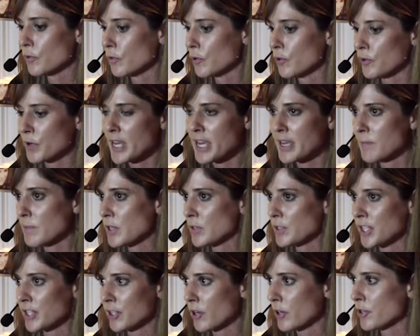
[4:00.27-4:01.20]
create
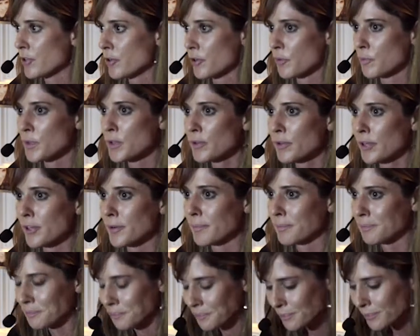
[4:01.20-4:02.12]
music on your computer.
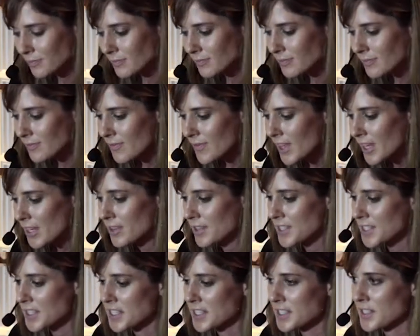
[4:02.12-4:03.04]

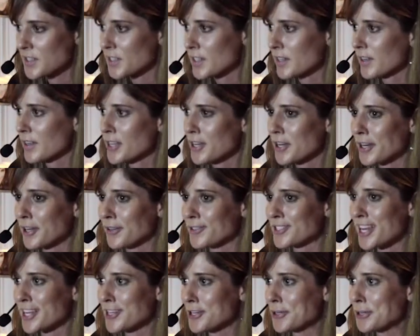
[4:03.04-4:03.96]
This is,
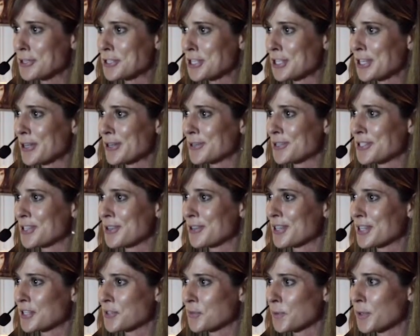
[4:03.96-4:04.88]
10 years ago, so
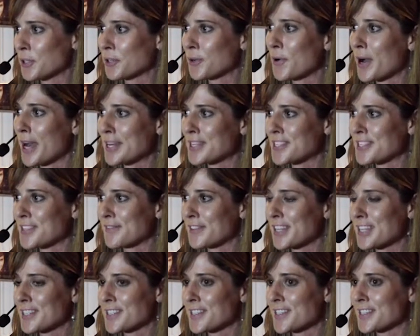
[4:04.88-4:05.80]
things weren't quite as
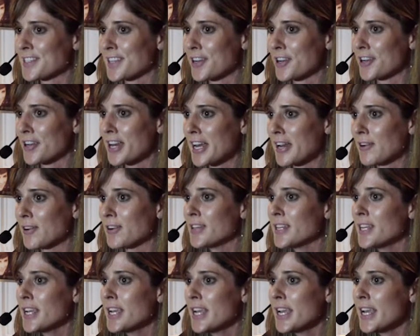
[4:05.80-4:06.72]
advanced as they are now.
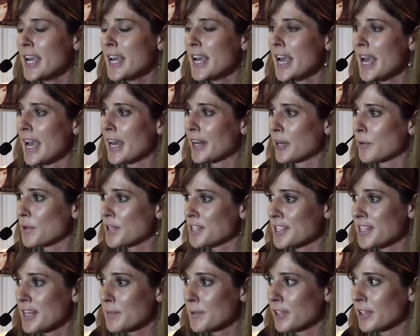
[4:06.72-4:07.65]
And I
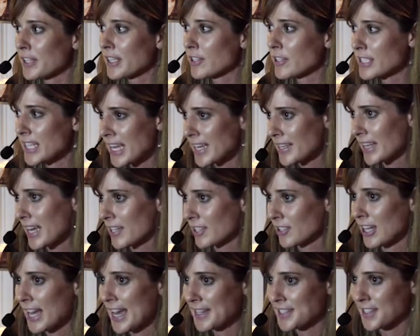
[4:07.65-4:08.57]
wasn't able to take that
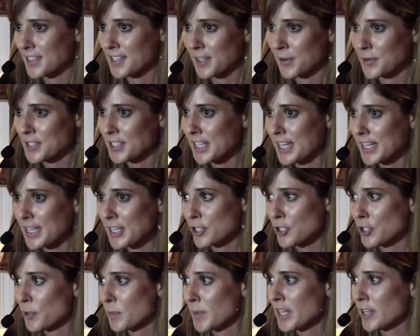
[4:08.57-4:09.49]
class because I was taking
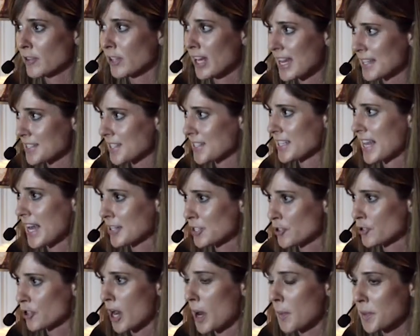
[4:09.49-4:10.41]
too many classes, had
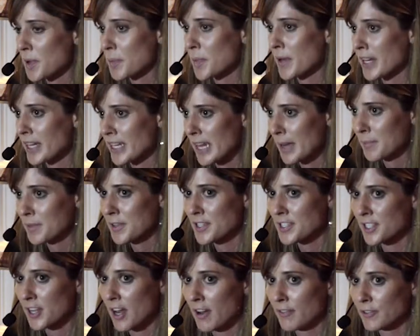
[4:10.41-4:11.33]
to drop it, but I kept the
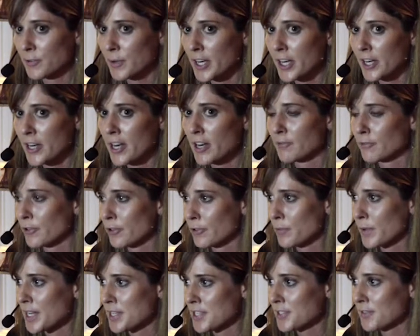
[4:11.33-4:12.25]
software, and for the
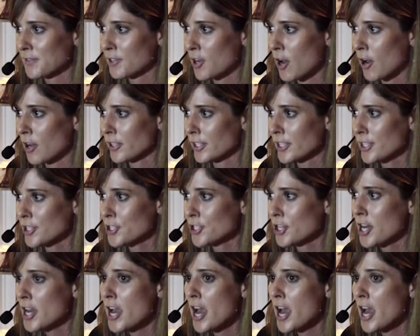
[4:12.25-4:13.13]
rest of college,